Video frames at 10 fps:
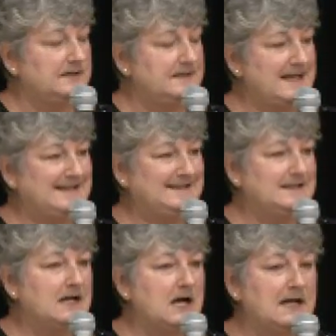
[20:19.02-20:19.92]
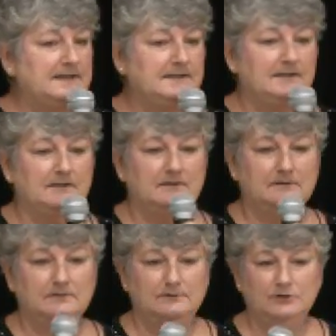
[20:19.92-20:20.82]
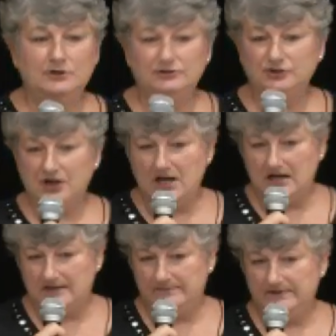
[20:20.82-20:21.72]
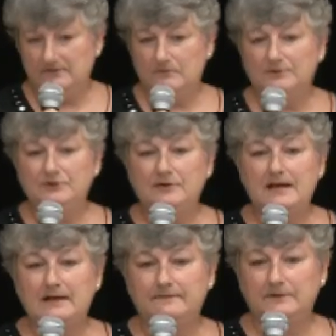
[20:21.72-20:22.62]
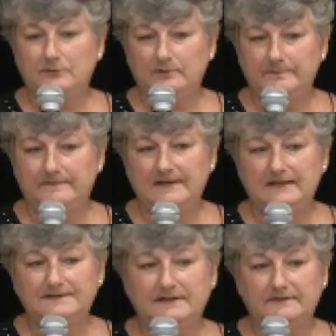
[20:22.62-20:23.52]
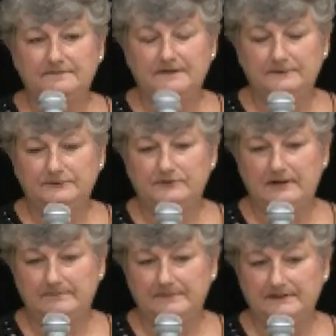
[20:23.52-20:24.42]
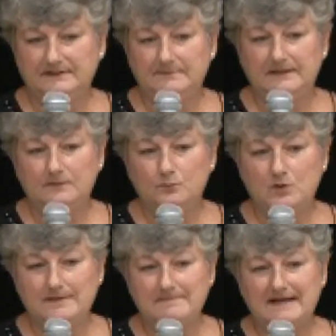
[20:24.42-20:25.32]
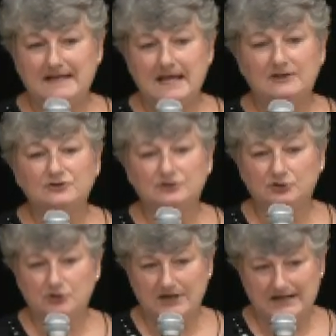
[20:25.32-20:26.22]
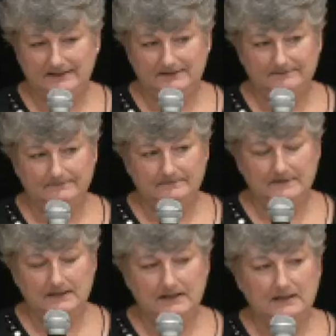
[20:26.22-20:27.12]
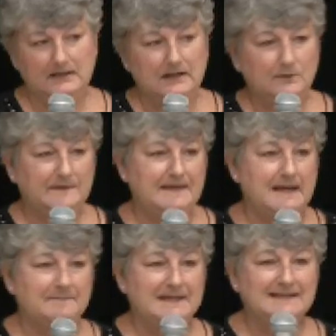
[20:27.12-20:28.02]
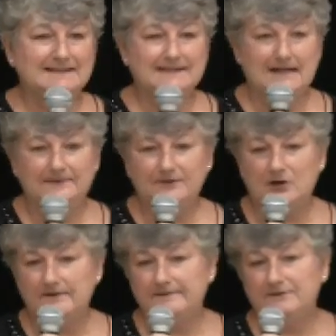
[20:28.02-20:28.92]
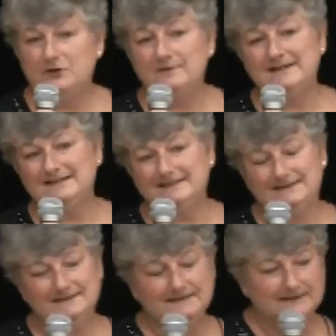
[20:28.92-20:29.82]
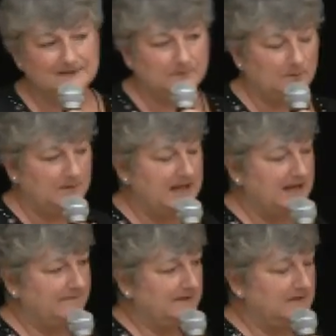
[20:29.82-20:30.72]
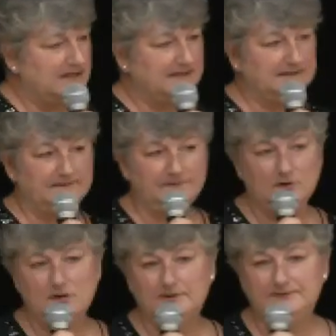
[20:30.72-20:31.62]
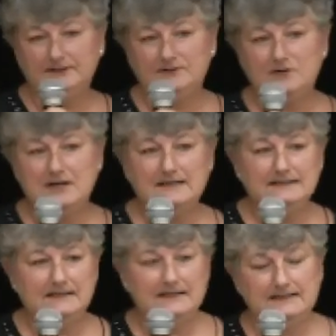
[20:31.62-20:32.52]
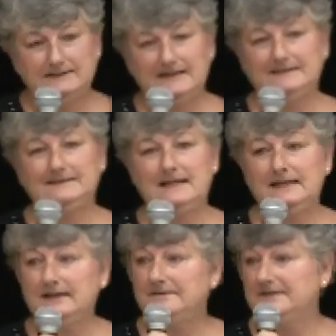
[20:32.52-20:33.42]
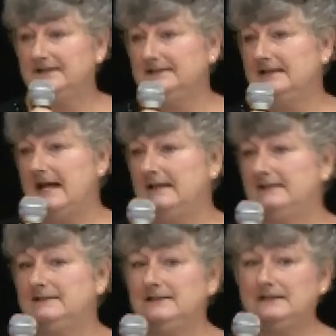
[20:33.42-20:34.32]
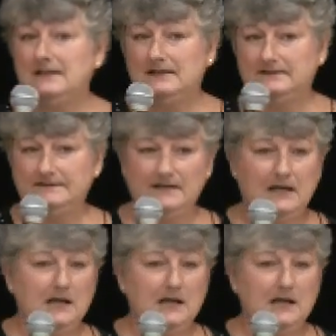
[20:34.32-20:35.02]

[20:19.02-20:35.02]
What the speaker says: That's not your job when you have a group of kids on a field trip to be the one medication trained. With that being said, there are a few instances where we have a lot of difficulty trying to get, let's say, gifted and talented kids.